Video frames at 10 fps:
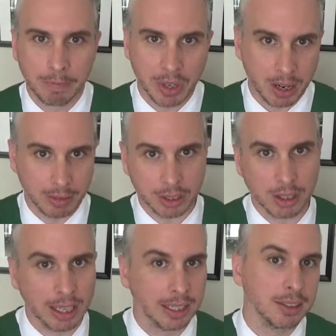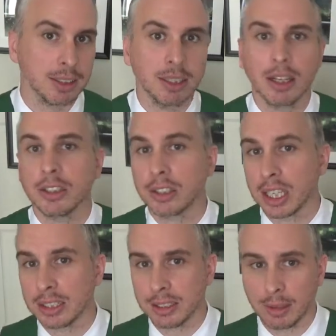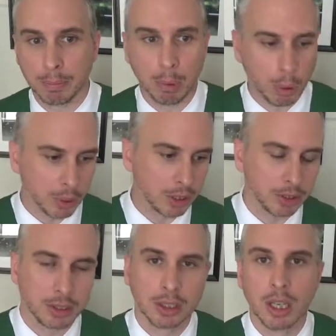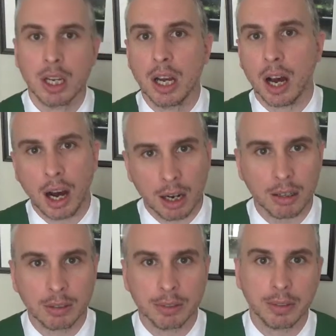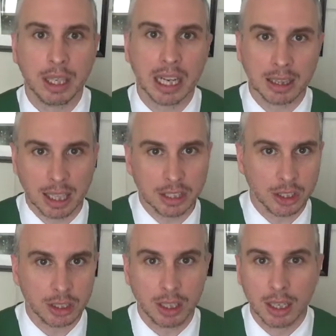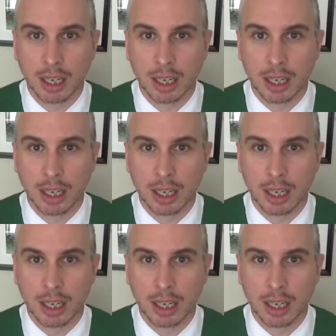of his legacy, understands the importance of a legend.